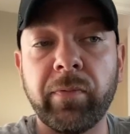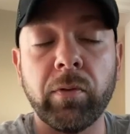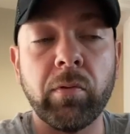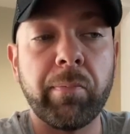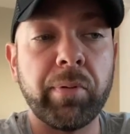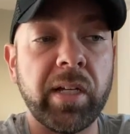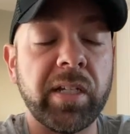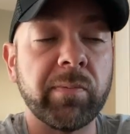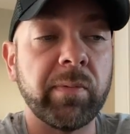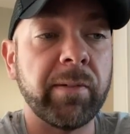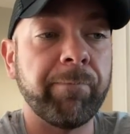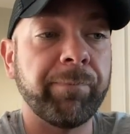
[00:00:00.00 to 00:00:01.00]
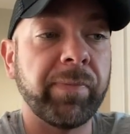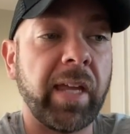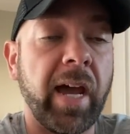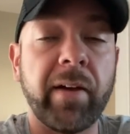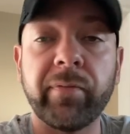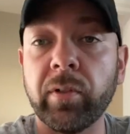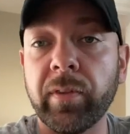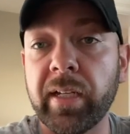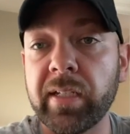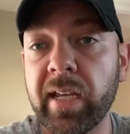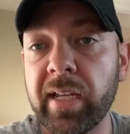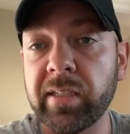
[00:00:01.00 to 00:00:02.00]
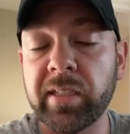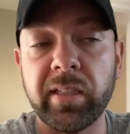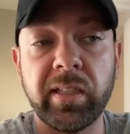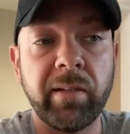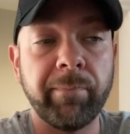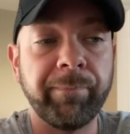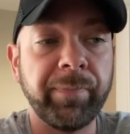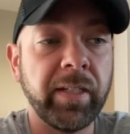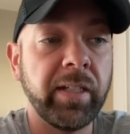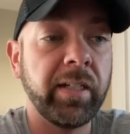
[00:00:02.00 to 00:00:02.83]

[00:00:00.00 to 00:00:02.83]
for replacement after they tested them.